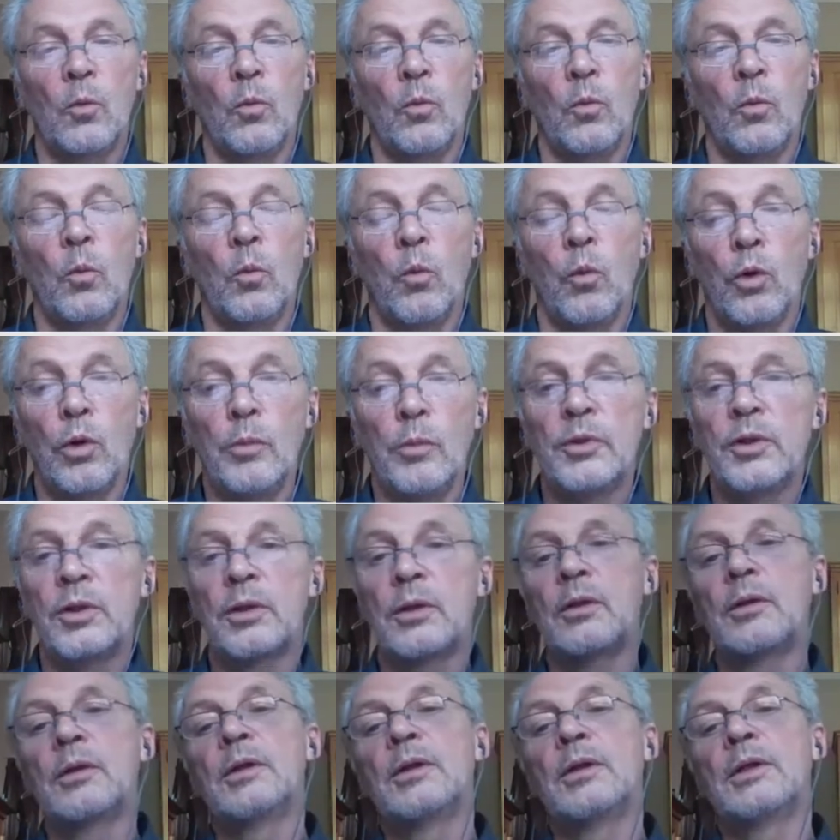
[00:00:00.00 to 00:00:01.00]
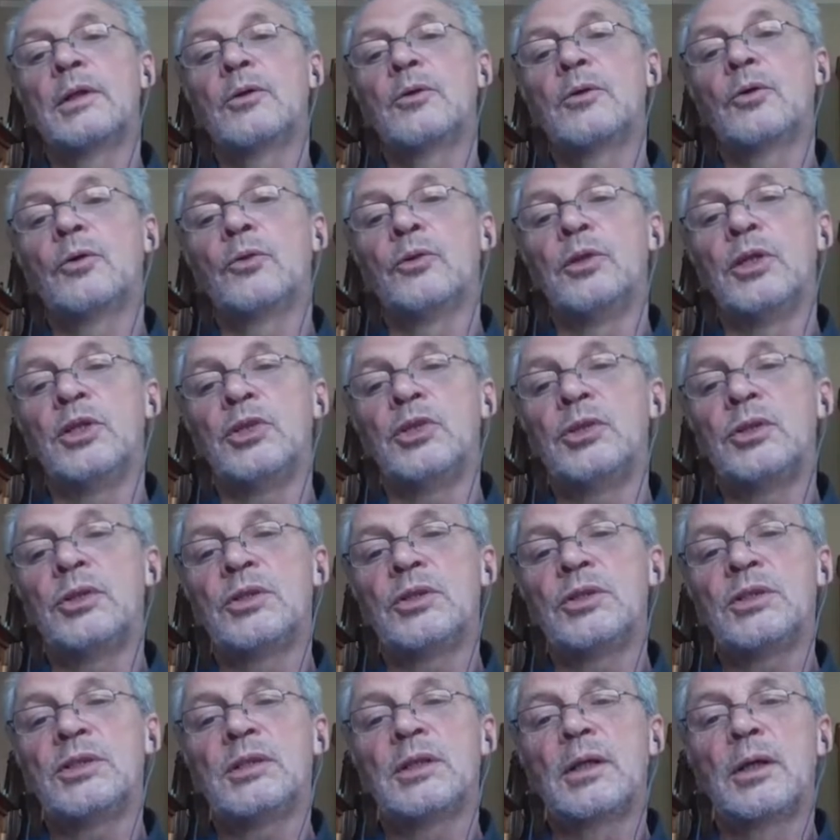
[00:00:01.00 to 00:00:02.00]
warmer
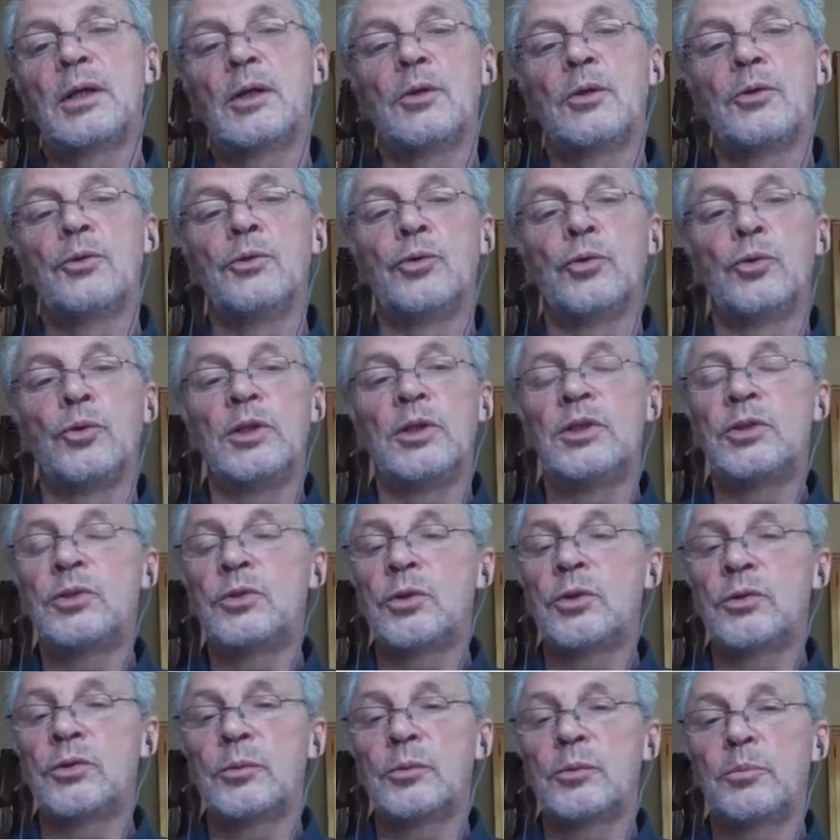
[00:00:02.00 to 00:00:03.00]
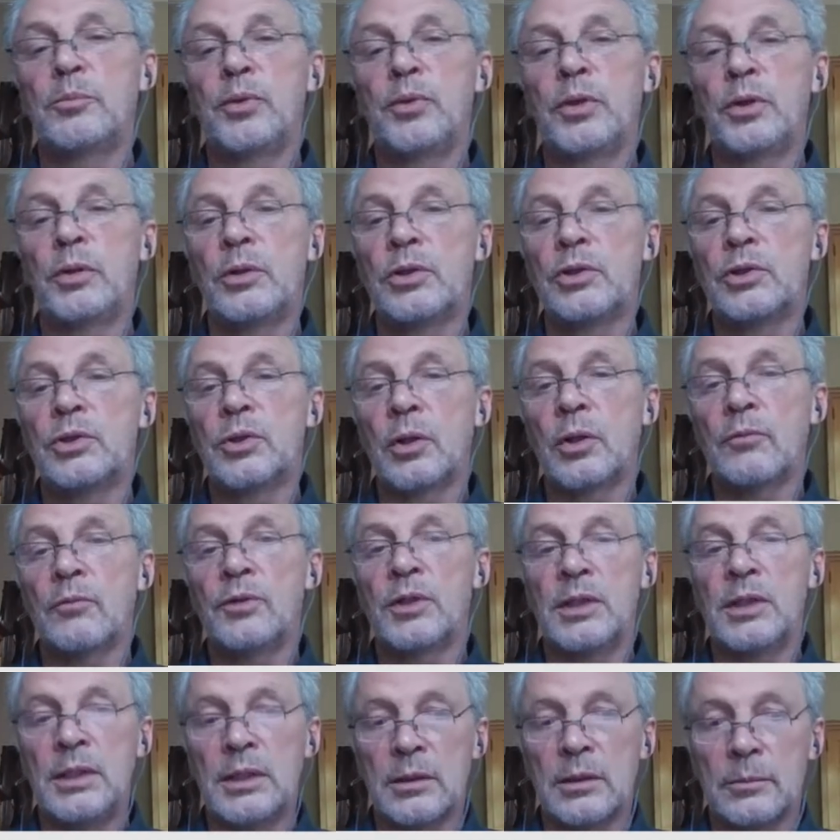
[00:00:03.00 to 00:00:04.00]
conditions during certain periods of
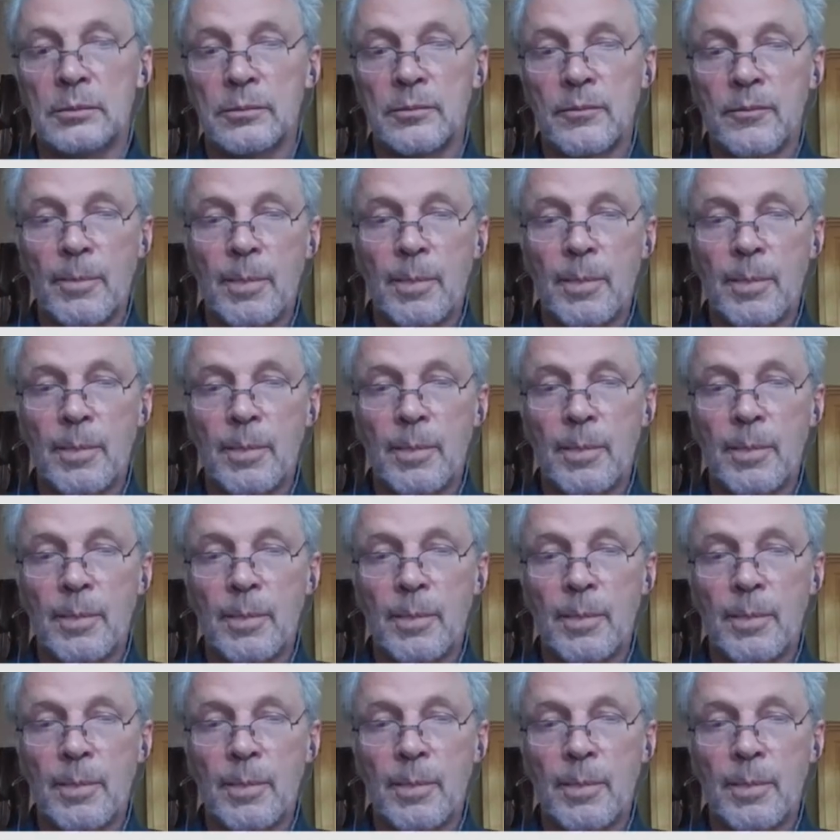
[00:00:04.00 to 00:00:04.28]
the year.